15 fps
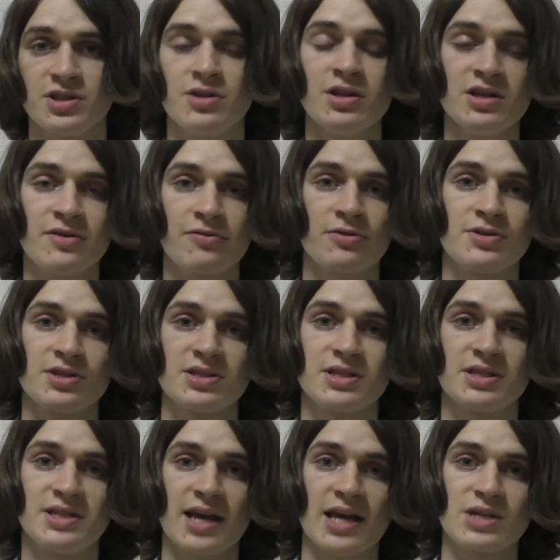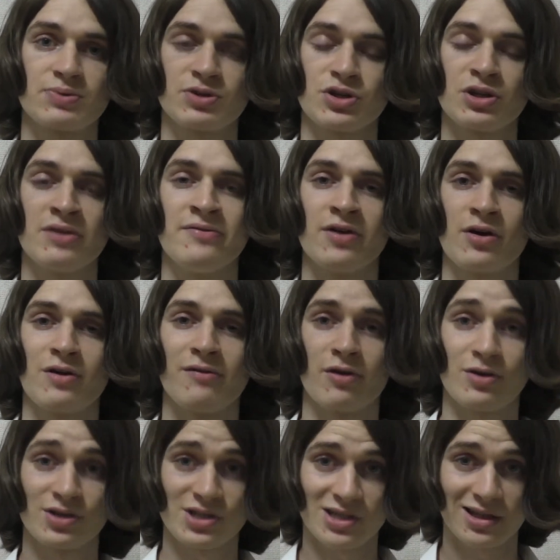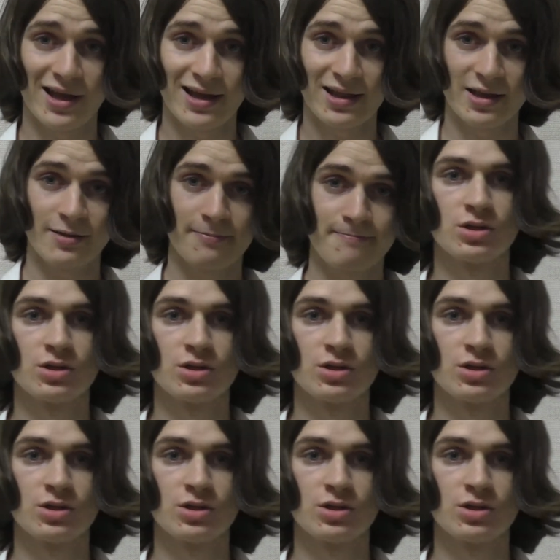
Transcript: The only difference is the dates, which only vary very slightly.